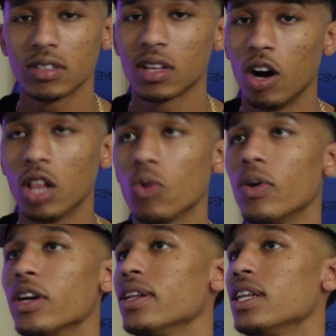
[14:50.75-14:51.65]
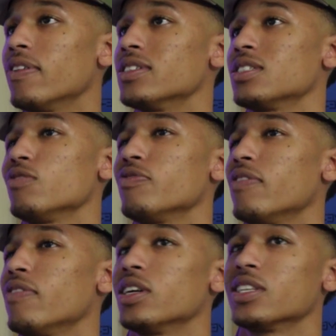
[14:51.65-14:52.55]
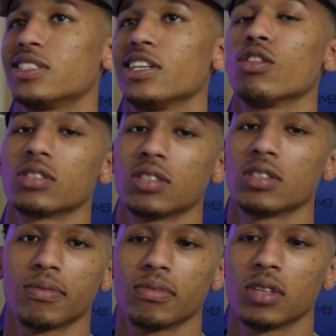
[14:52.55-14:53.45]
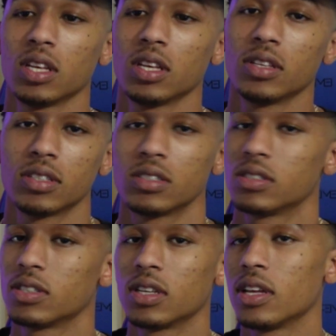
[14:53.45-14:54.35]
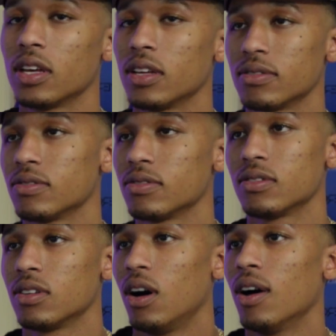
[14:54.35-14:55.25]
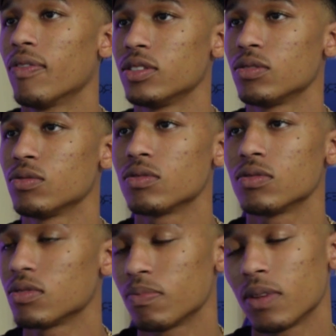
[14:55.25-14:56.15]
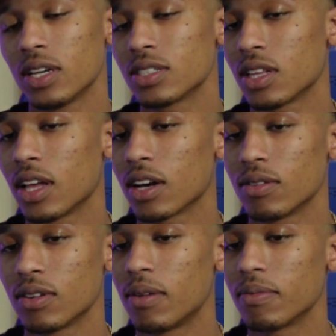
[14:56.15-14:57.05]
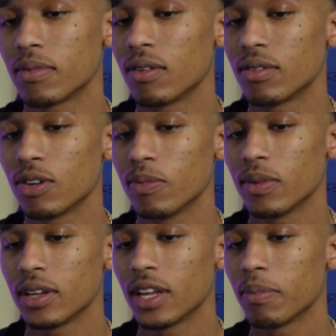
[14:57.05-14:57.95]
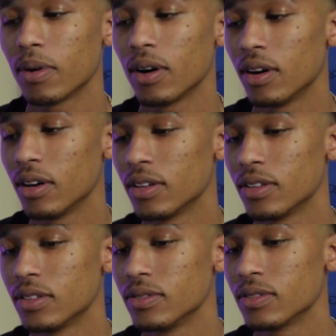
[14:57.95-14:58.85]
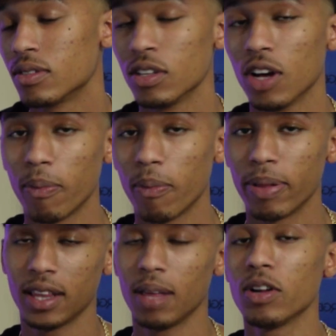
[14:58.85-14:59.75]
only way you can play defense is if you get a steal or something. And offense, you Man, it's a lot going on. I don't know, man. Netball. Do y'all play? Let me know. Do